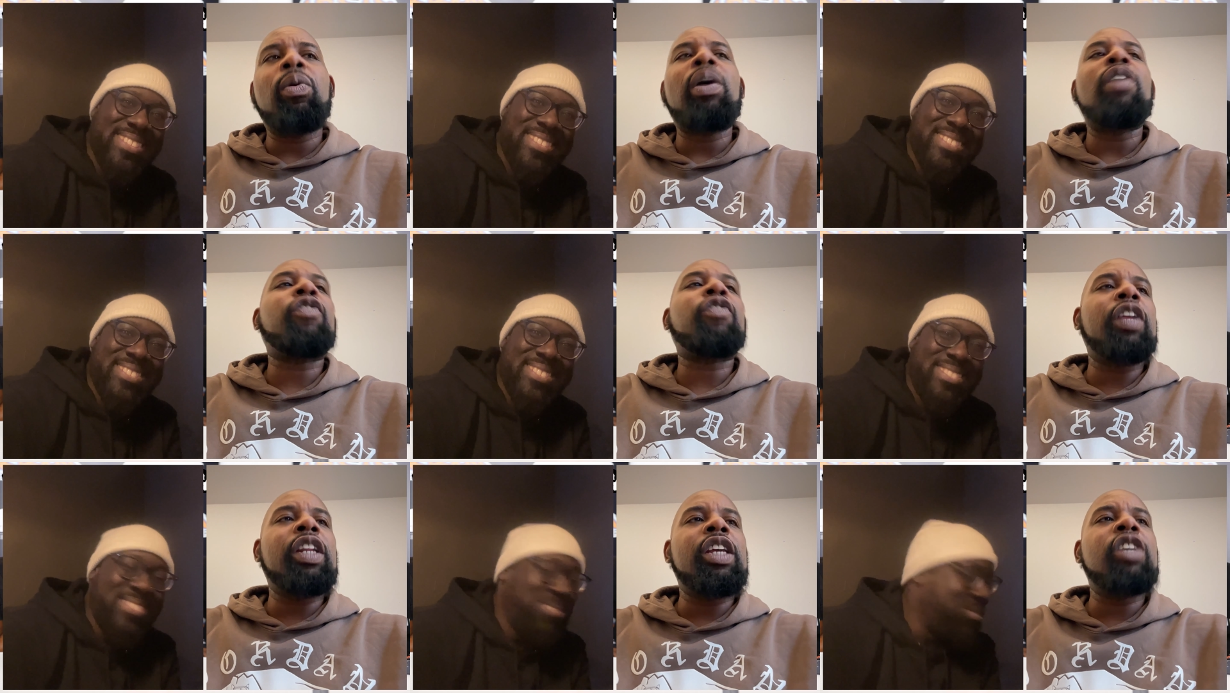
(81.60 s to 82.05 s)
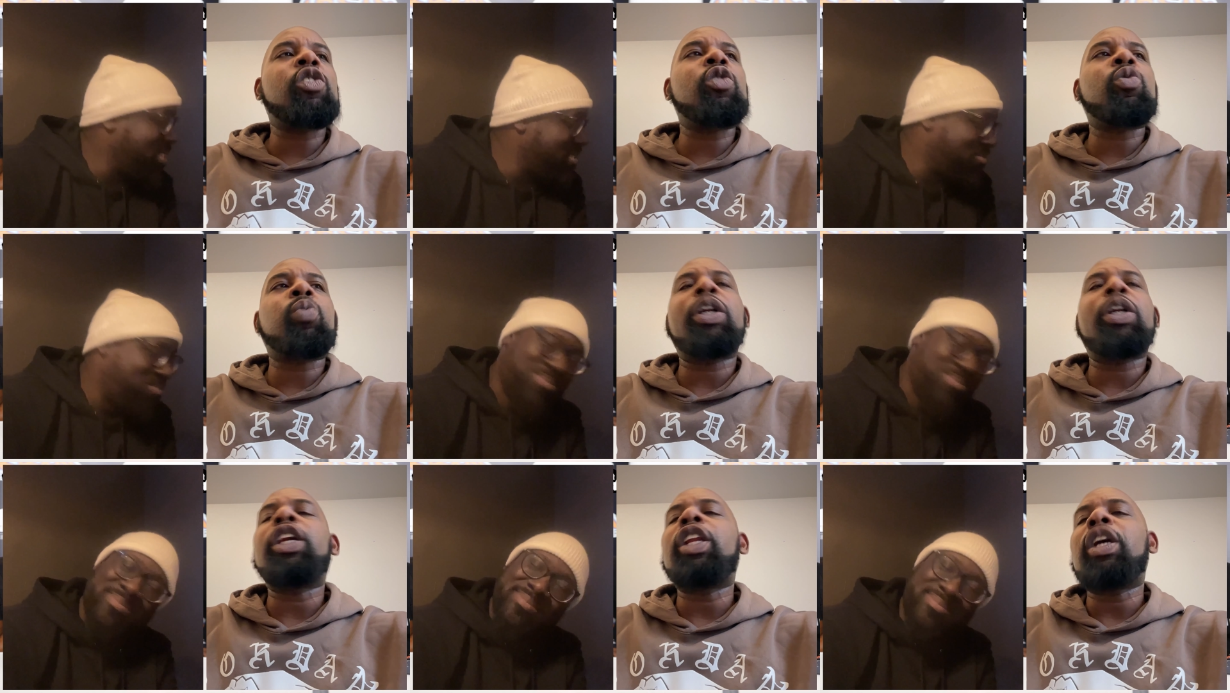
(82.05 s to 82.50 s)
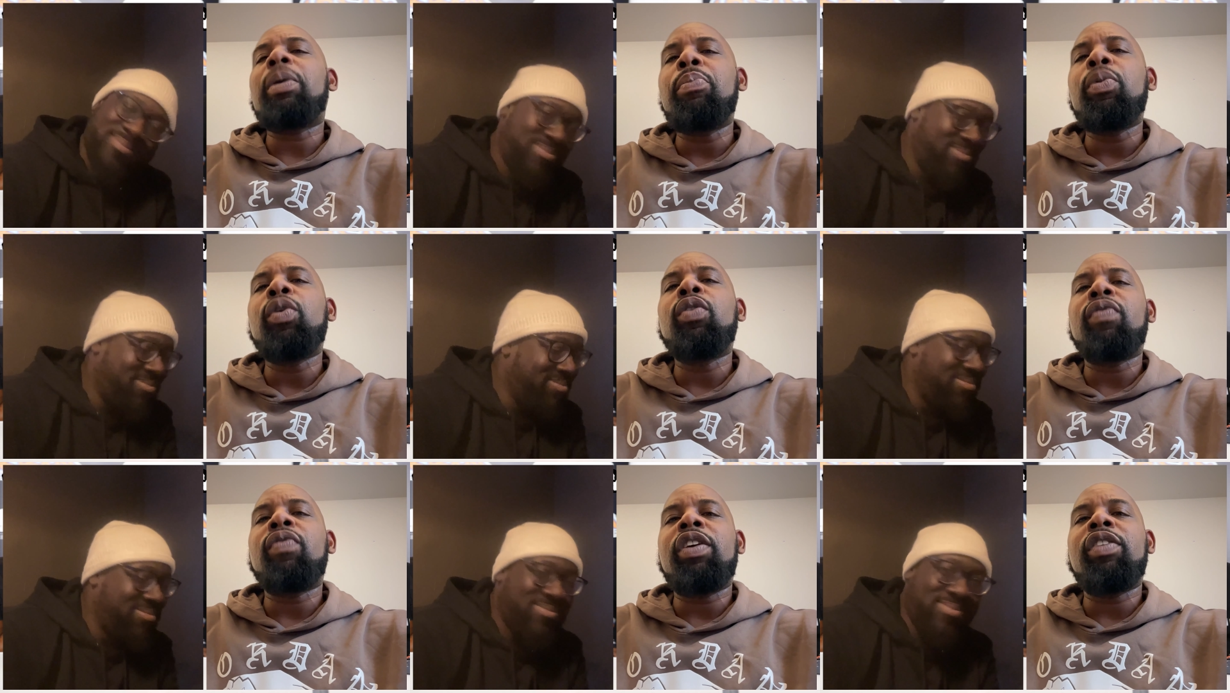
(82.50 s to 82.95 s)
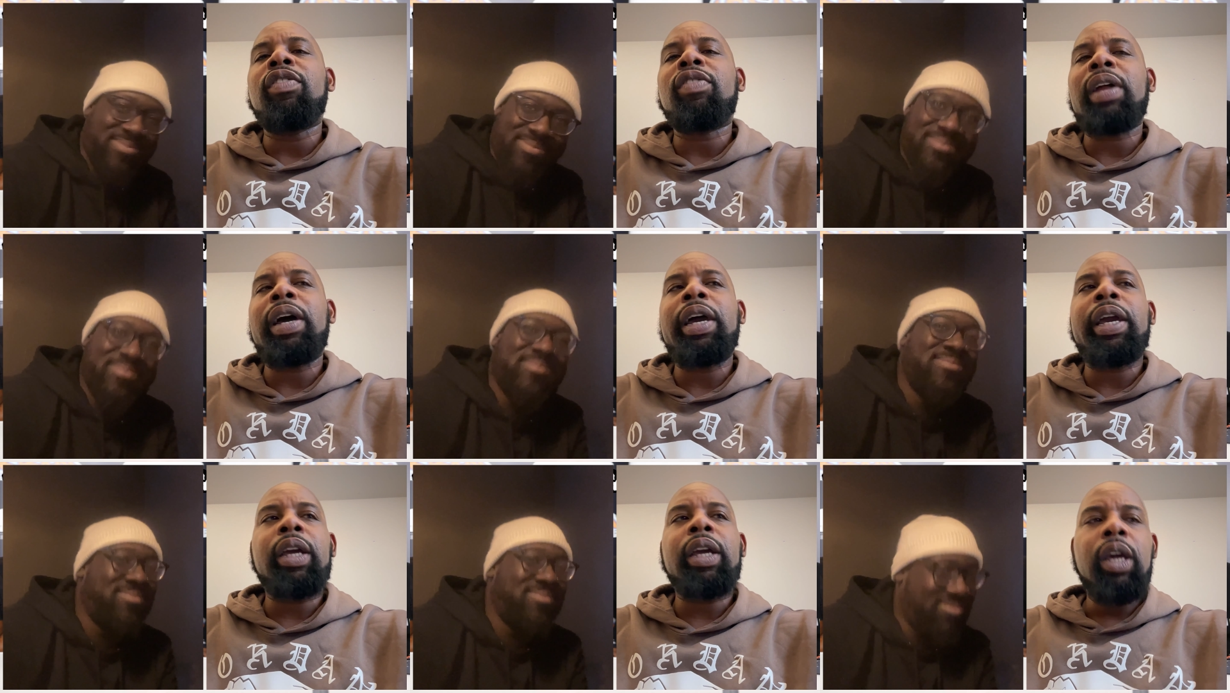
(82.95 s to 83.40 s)
Speaker 1: level. I think this is one of them
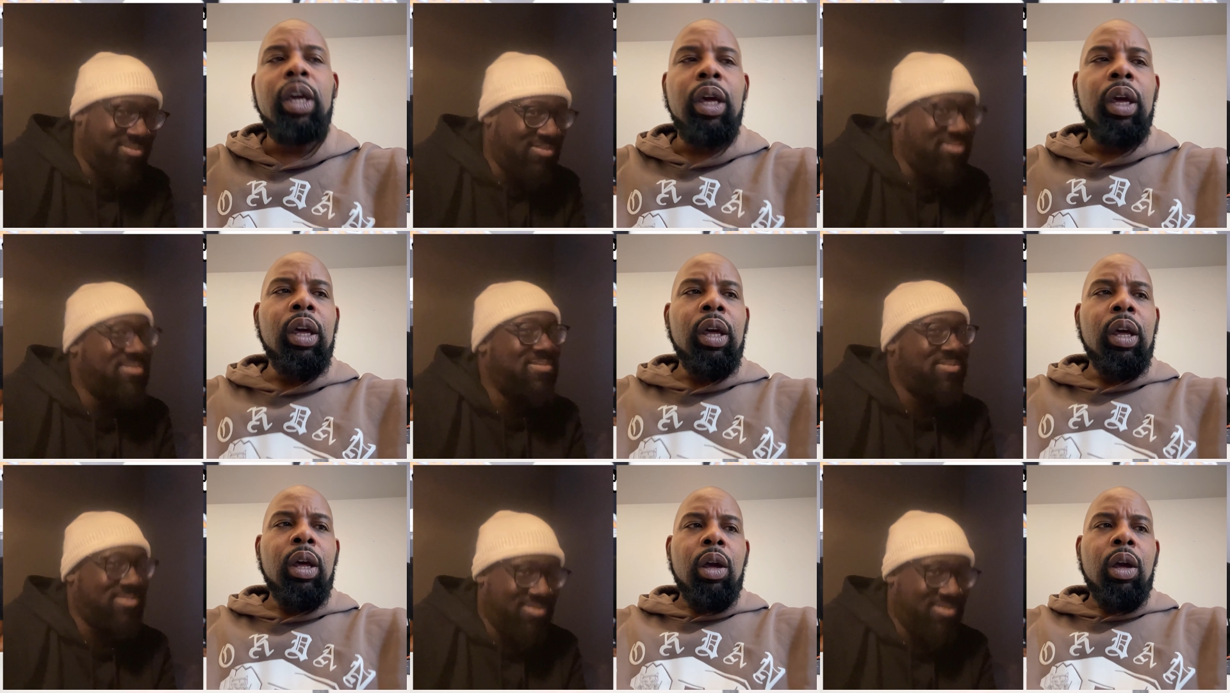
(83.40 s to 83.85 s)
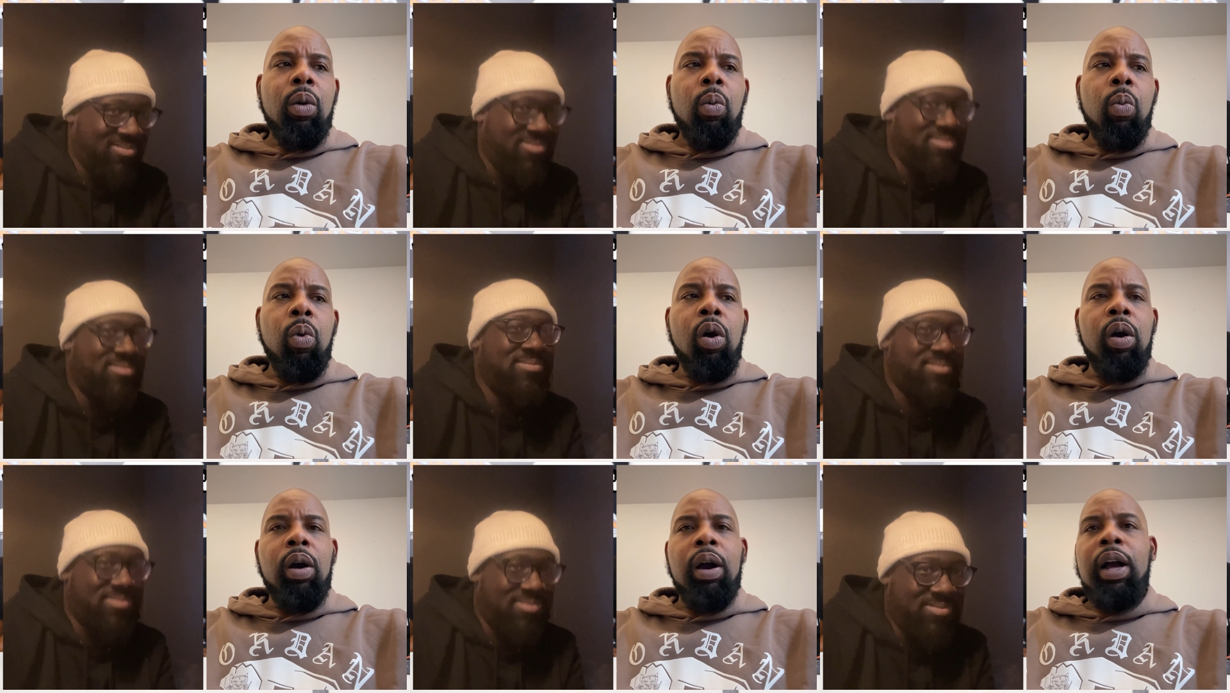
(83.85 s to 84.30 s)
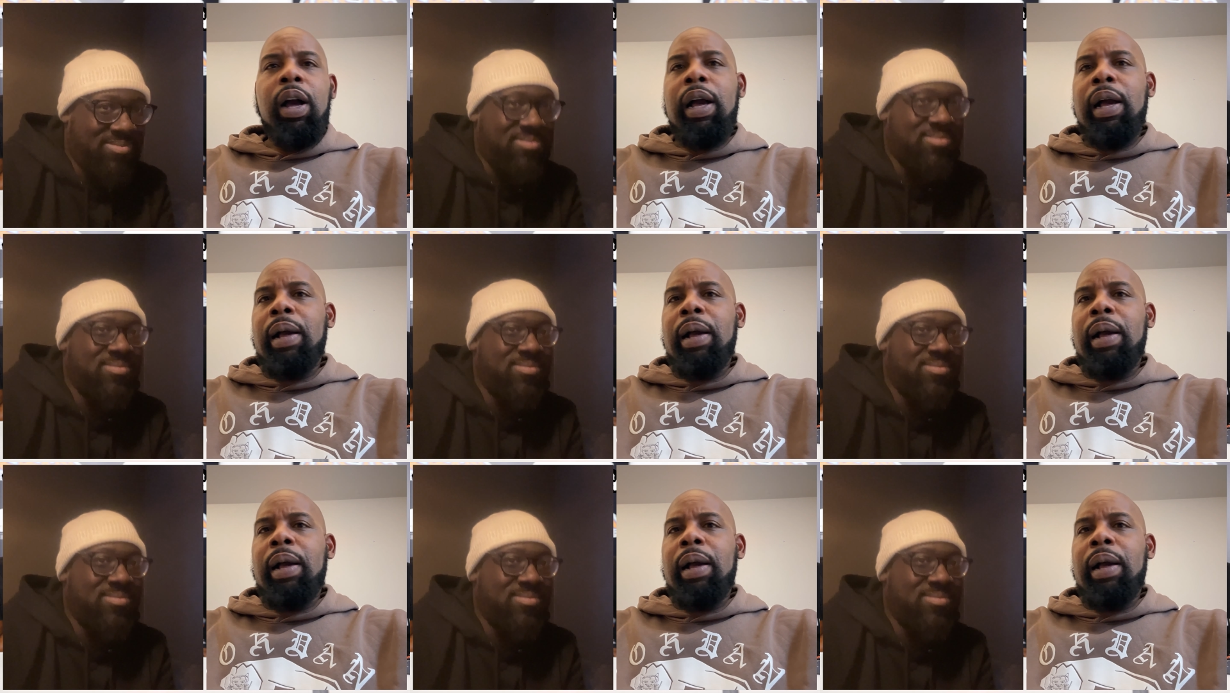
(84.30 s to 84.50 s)
movies like what